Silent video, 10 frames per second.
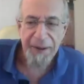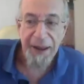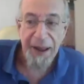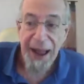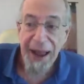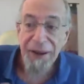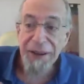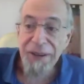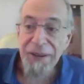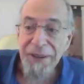I
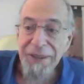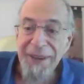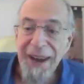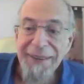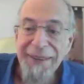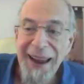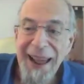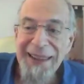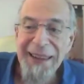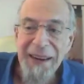learned not to
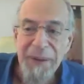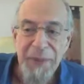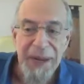like it in